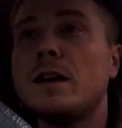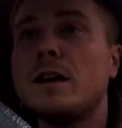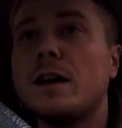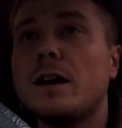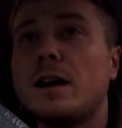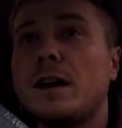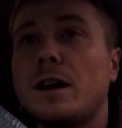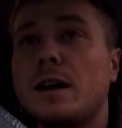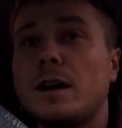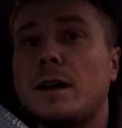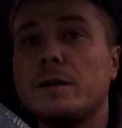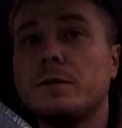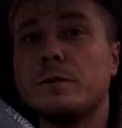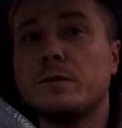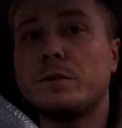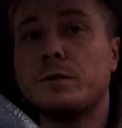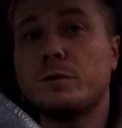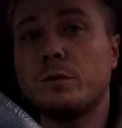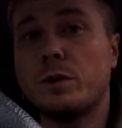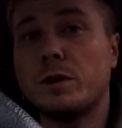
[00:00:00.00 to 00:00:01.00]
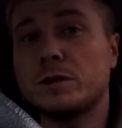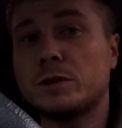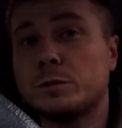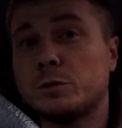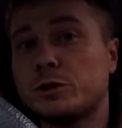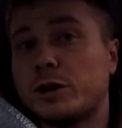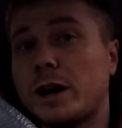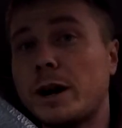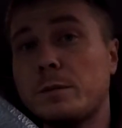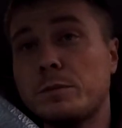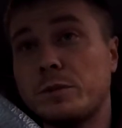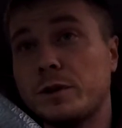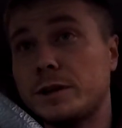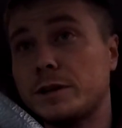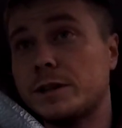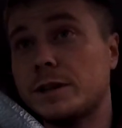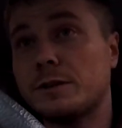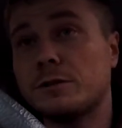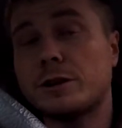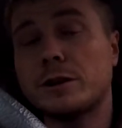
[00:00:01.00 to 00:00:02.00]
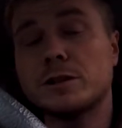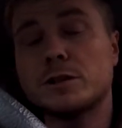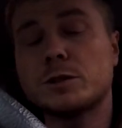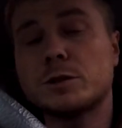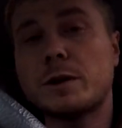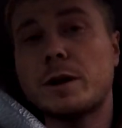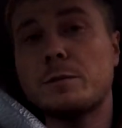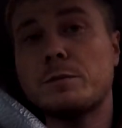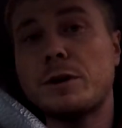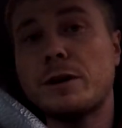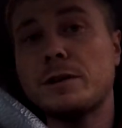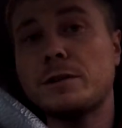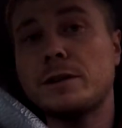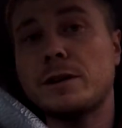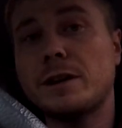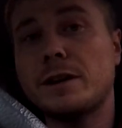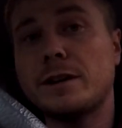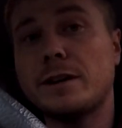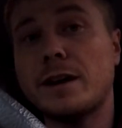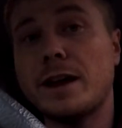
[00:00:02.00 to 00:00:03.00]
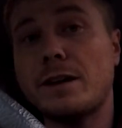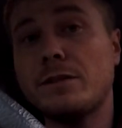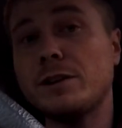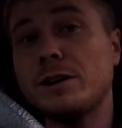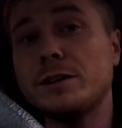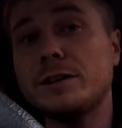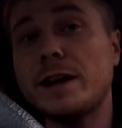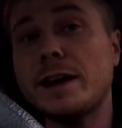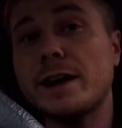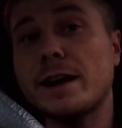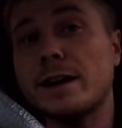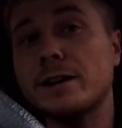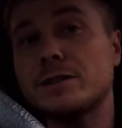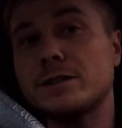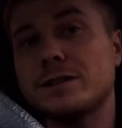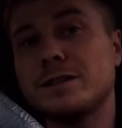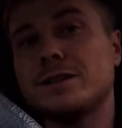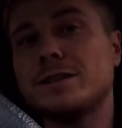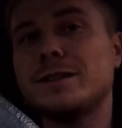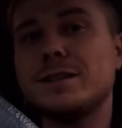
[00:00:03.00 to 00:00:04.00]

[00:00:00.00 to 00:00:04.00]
If you want to subscribe, please hit the red subscribe button, and have a good day, guys.